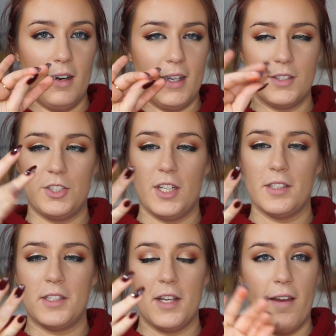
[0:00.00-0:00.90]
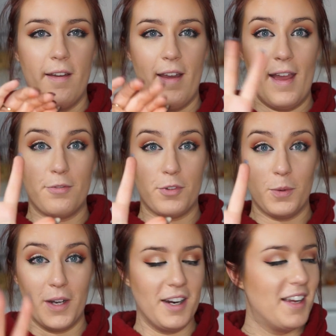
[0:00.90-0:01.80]
is just
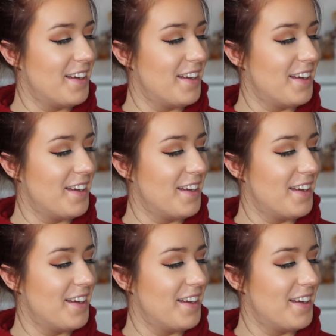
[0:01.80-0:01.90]
everywhere.